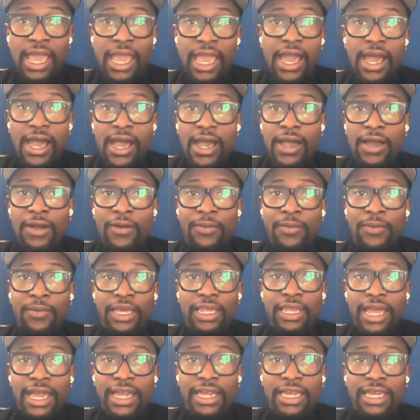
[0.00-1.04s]
Um,
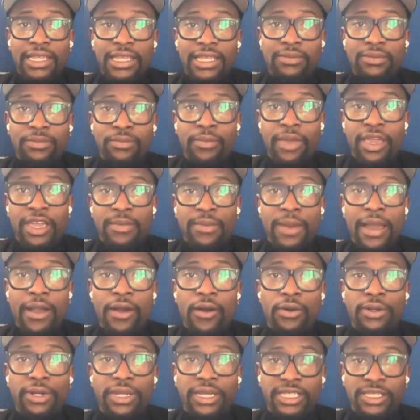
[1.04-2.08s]
and I can make my
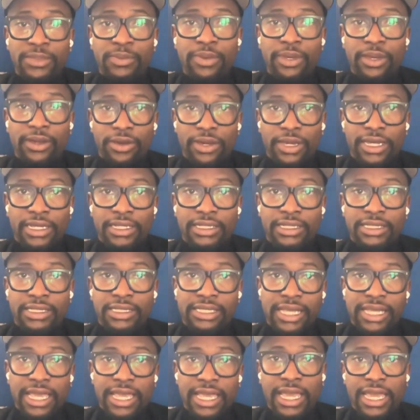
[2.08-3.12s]
own experience.
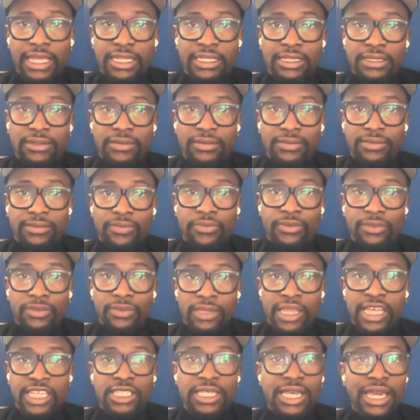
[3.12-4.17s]
And
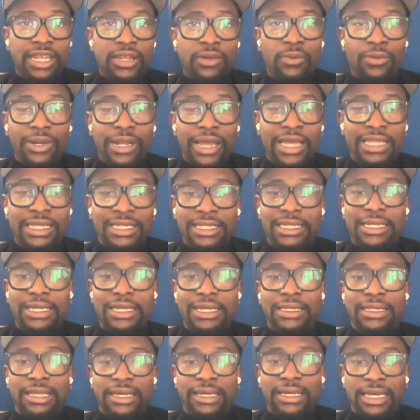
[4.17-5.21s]
that's kind of what I
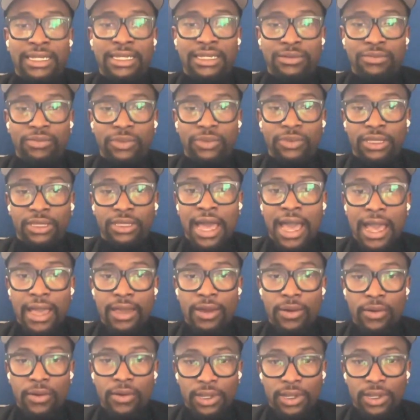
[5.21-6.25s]
did. Like I didn't rely
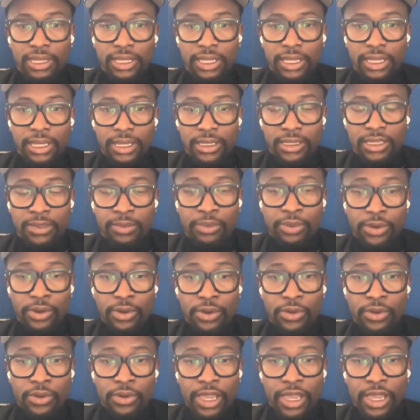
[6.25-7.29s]
on the, the
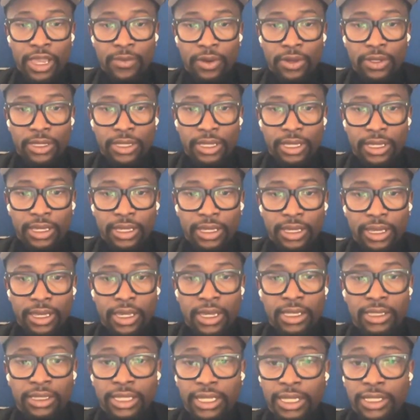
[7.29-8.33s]
program or the,
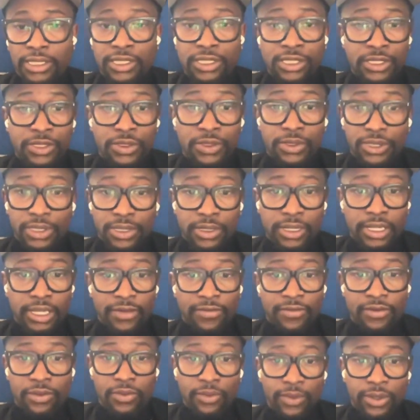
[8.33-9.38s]
the institution,
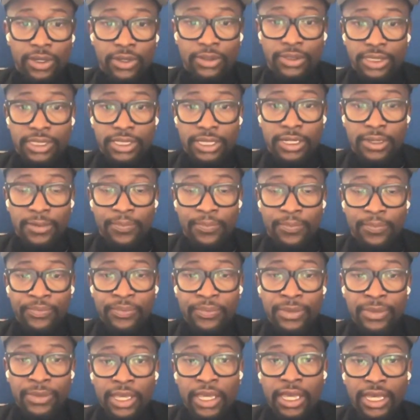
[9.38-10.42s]
if you will, to
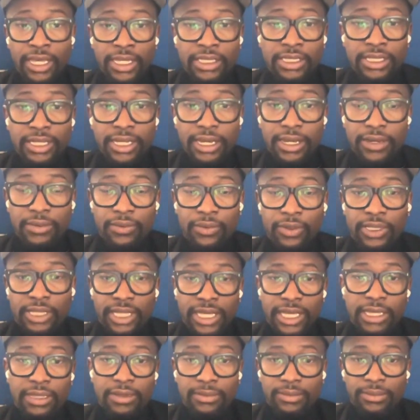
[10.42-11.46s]
to
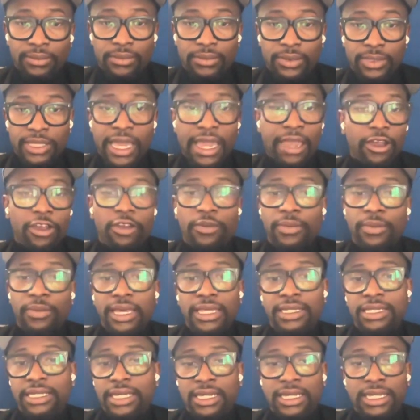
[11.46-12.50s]
really carry me
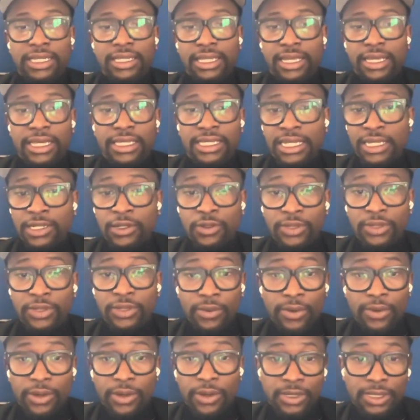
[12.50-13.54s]
into anything because I knew they
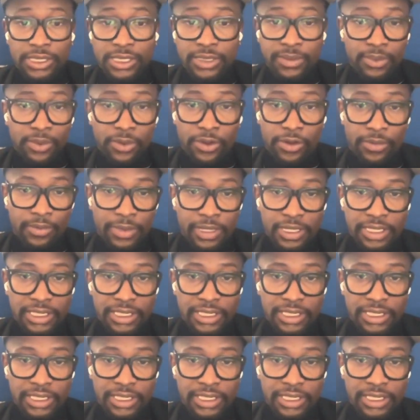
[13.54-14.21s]
were going to support me.